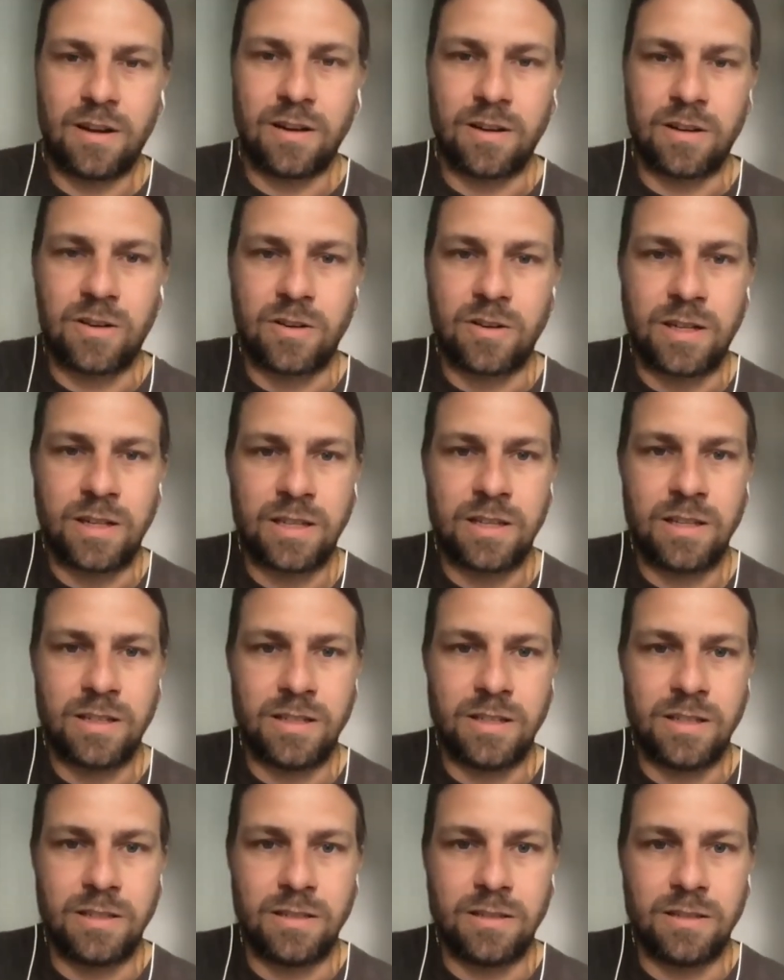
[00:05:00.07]

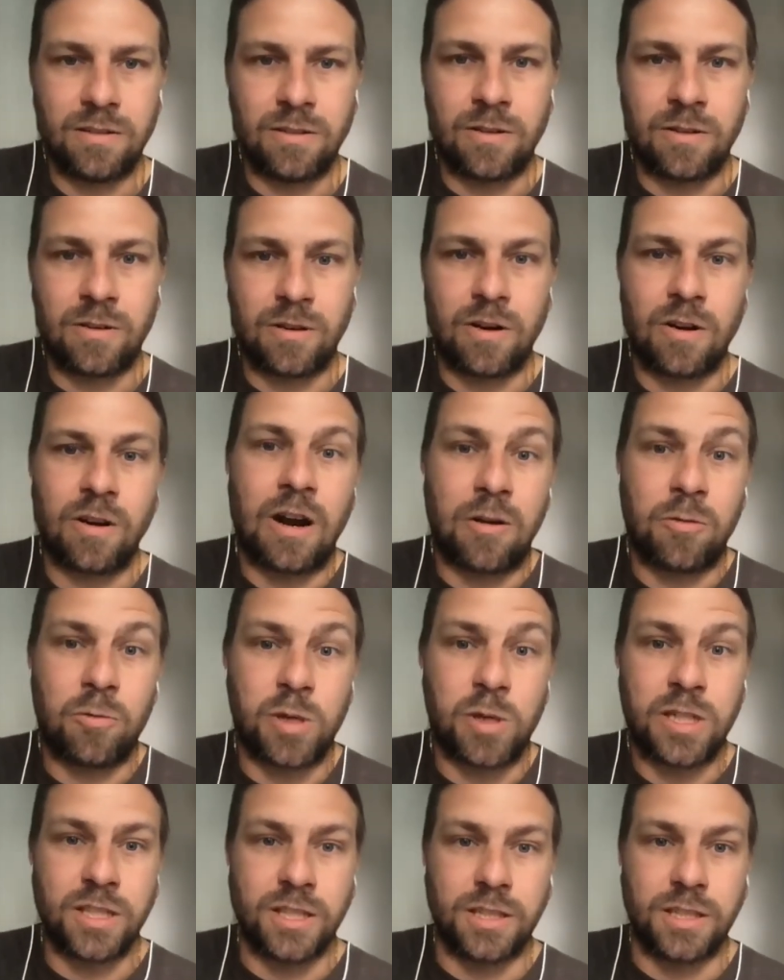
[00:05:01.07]
correctly or are working.